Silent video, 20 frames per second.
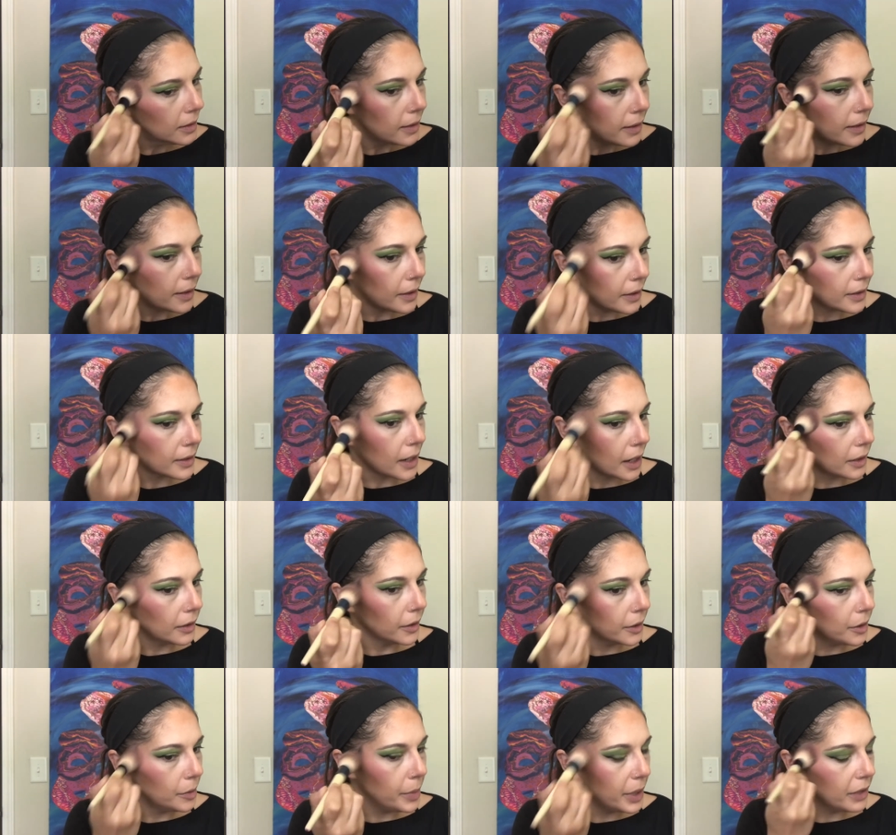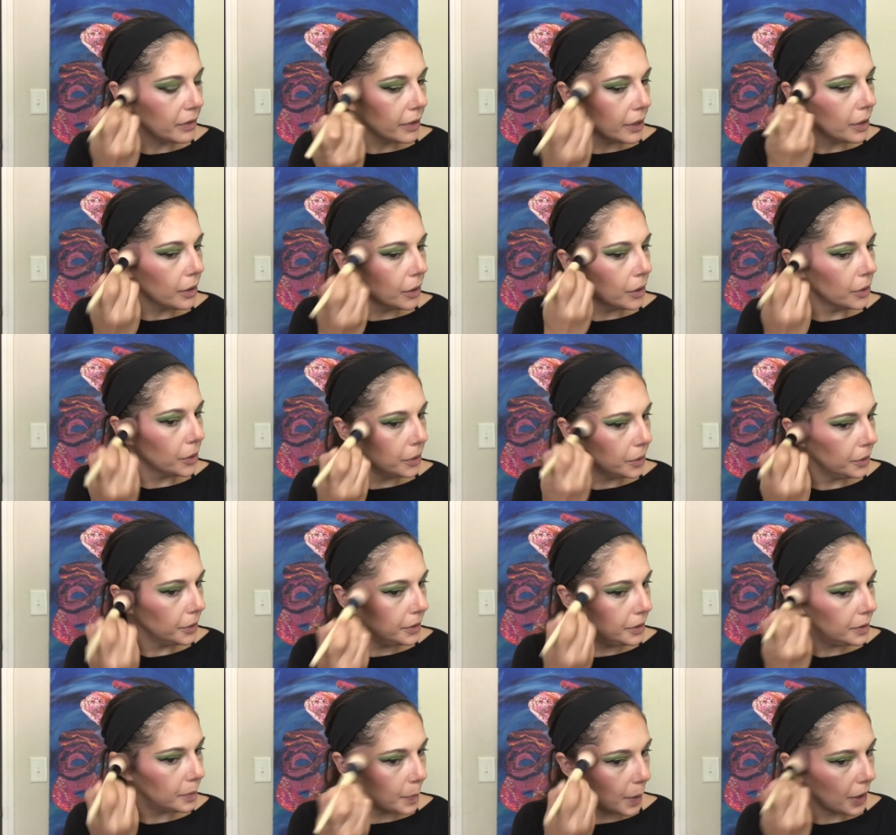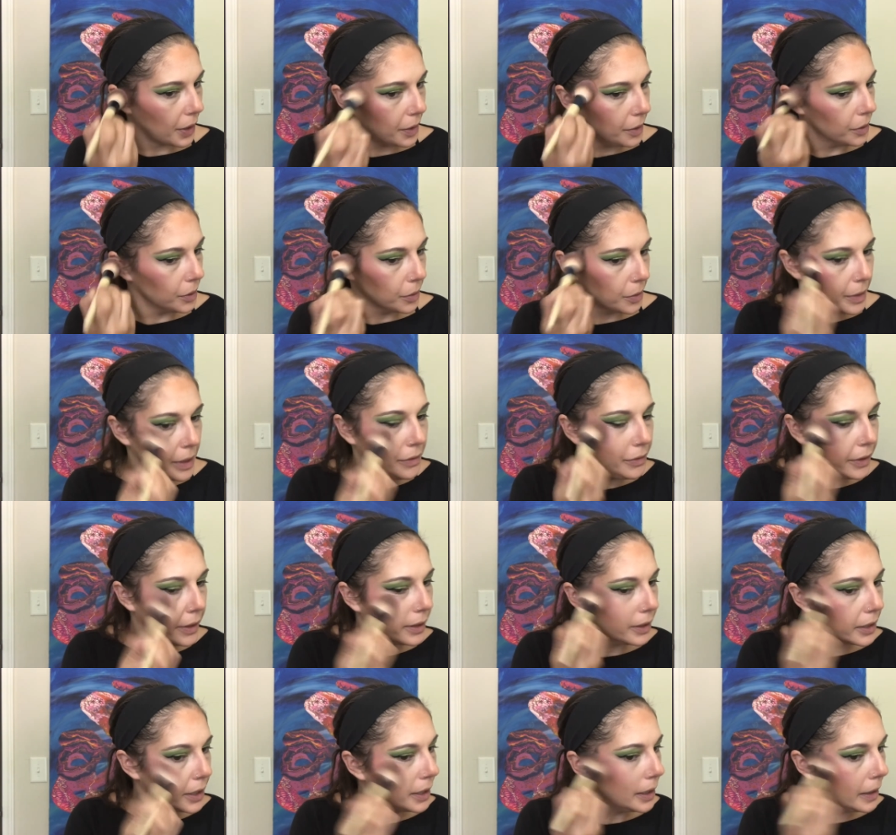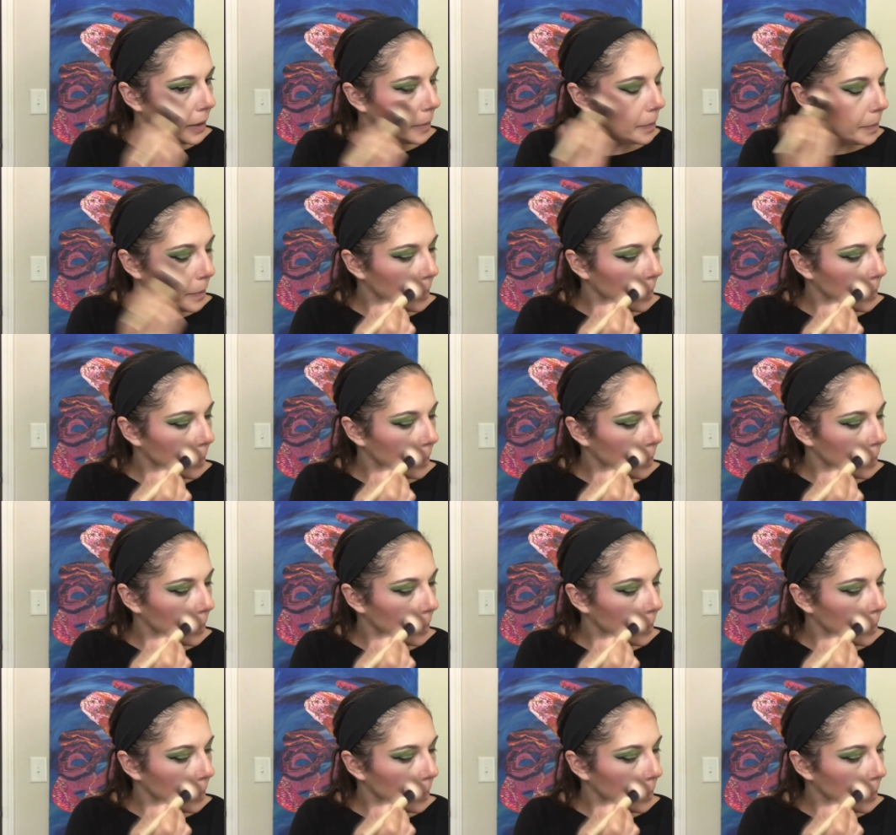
And it's got a little bit of a gold sparkle reflect in it.